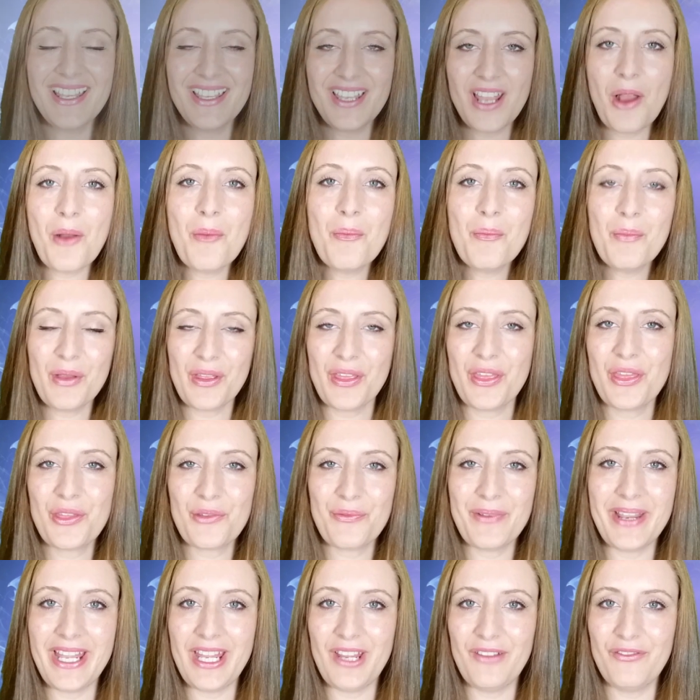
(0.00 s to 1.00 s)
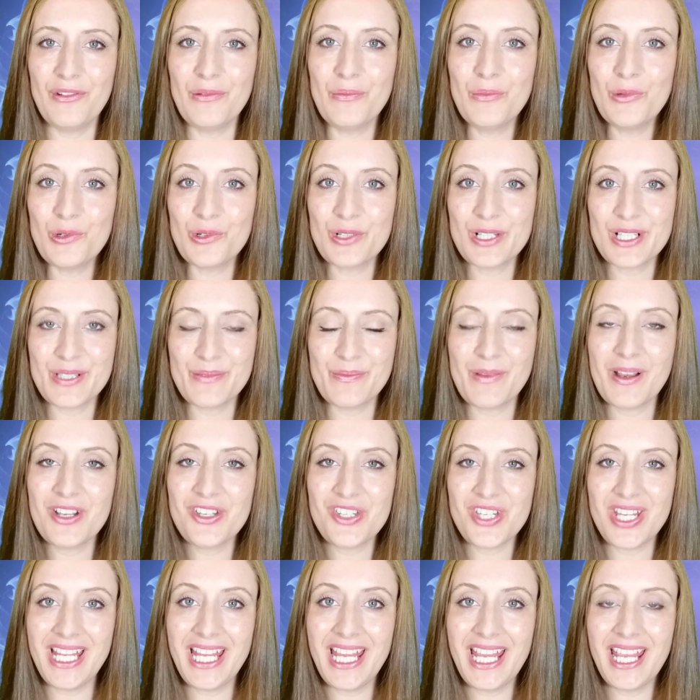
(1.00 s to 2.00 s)
Number 3 for more
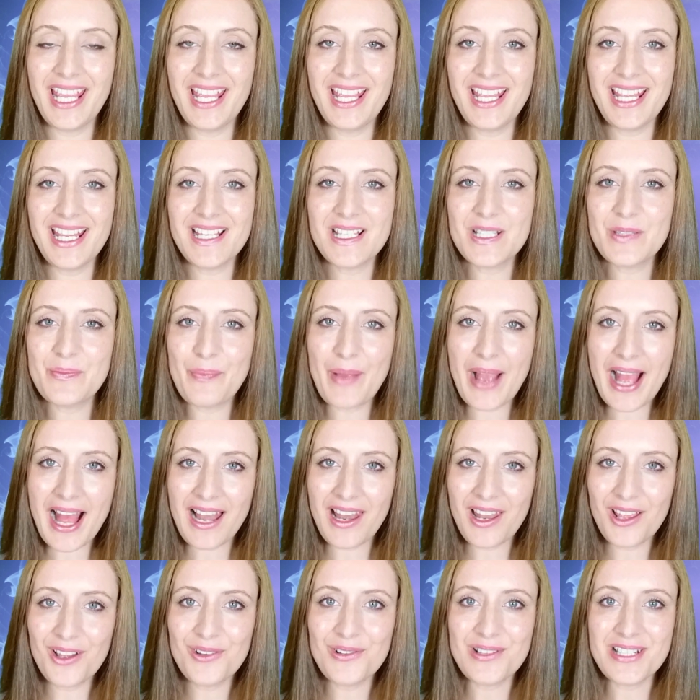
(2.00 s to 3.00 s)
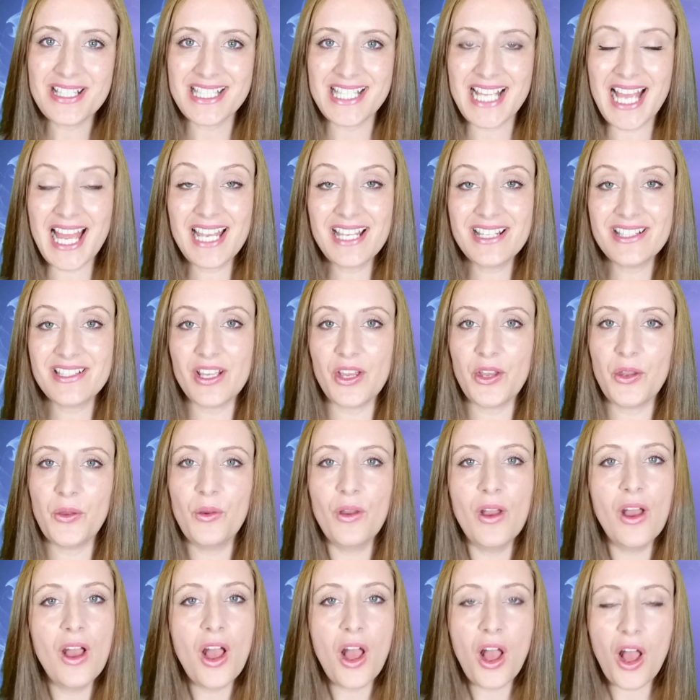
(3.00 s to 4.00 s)
smudging here is Palo Santo
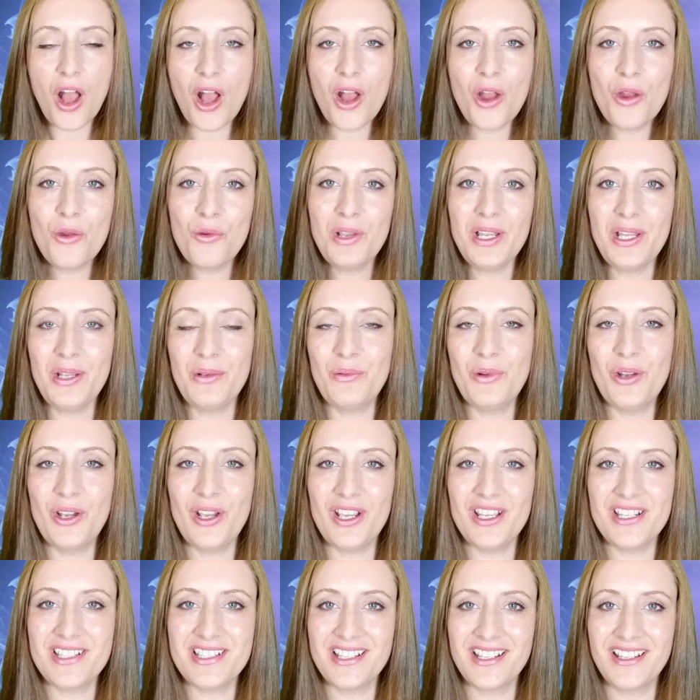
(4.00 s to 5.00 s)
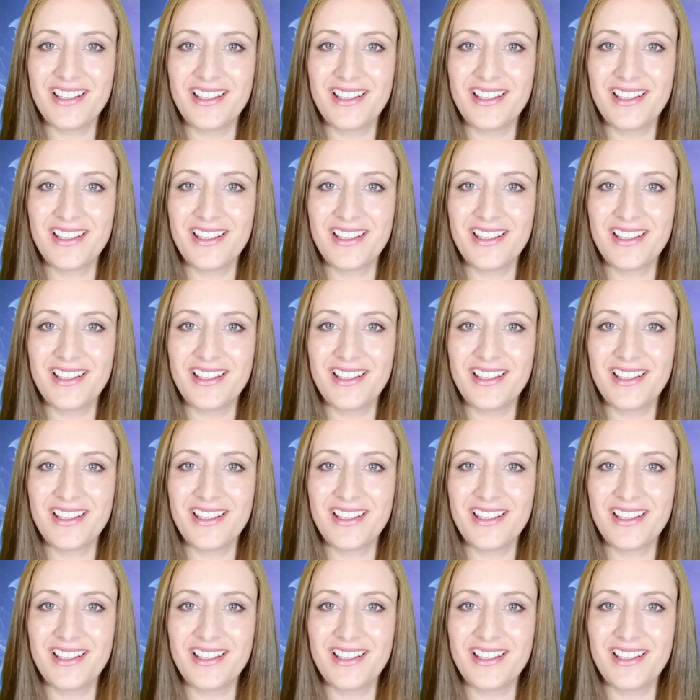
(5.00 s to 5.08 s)
Holy wood.